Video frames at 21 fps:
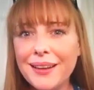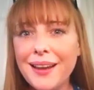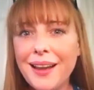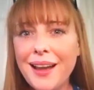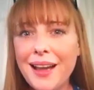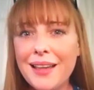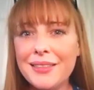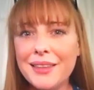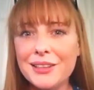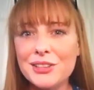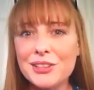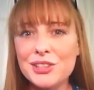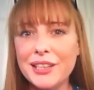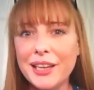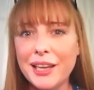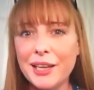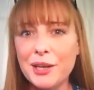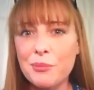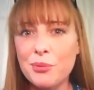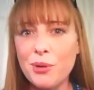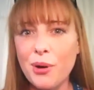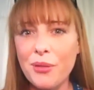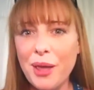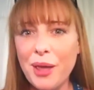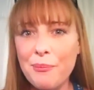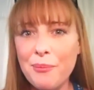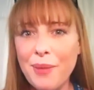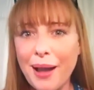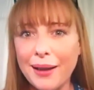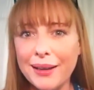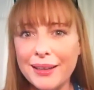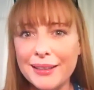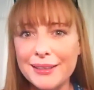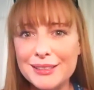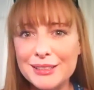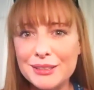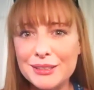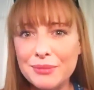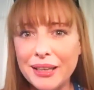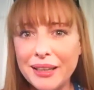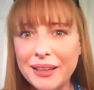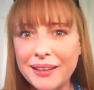And then she kind of brought that back
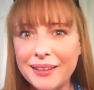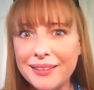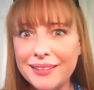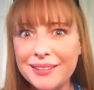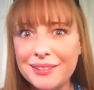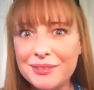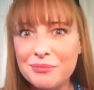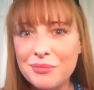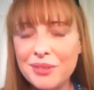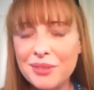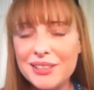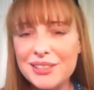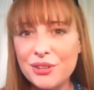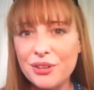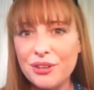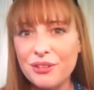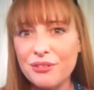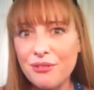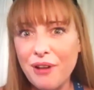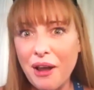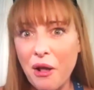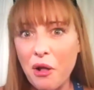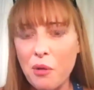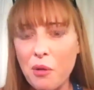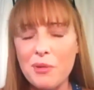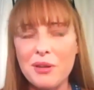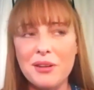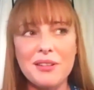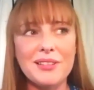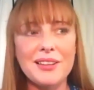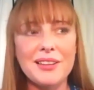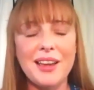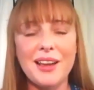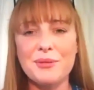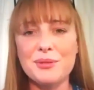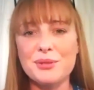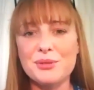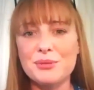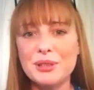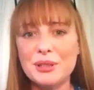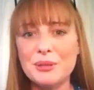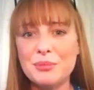into my sort of realm. And yeah, it
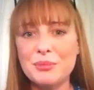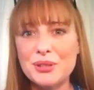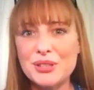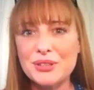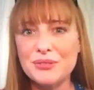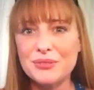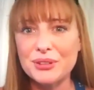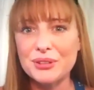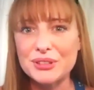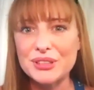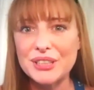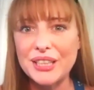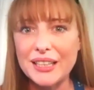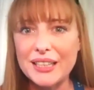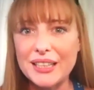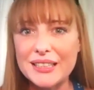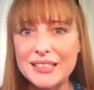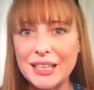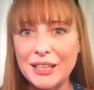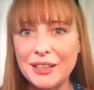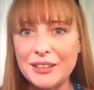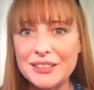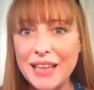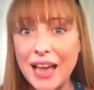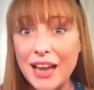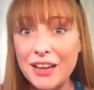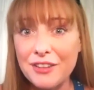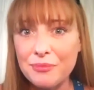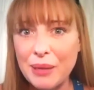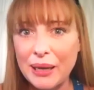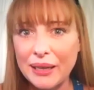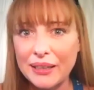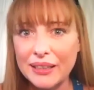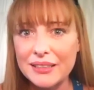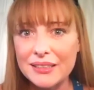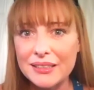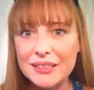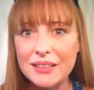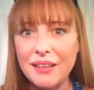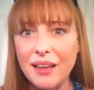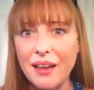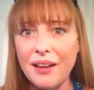was really beautiful to kind of dive back
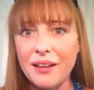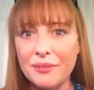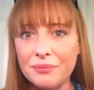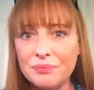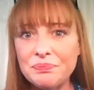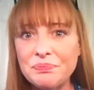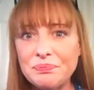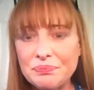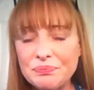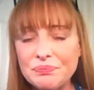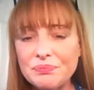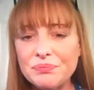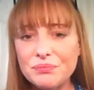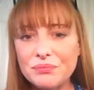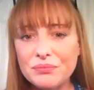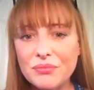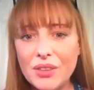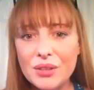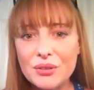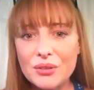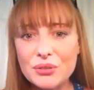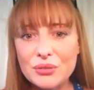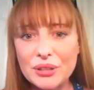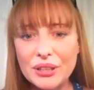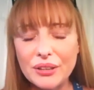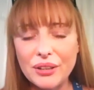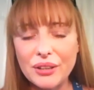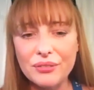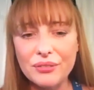into that. Absolutely.